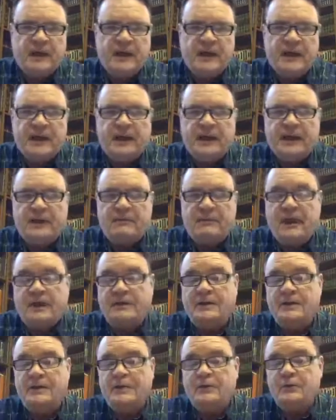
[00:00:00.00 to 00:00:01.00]
I
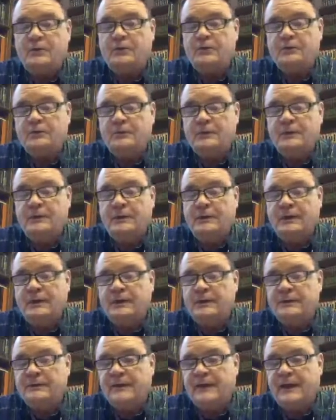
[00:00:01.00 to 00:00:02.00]
know
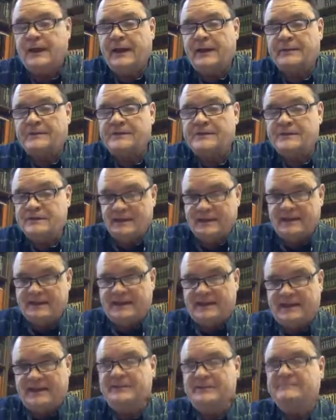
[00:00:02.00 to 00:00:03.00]
that
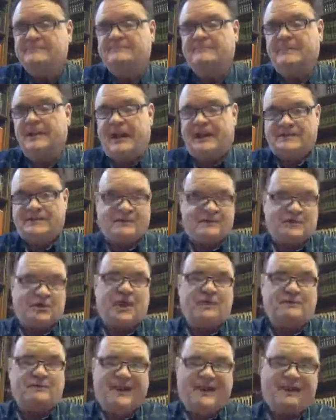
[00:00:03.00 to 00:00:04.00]
Cindy has a
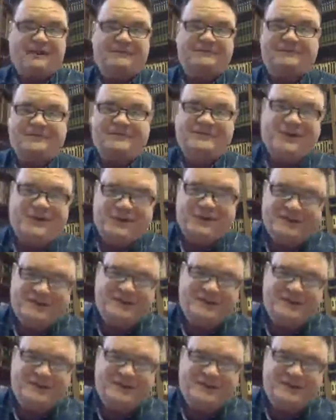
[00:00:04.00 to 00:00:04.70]
job now, so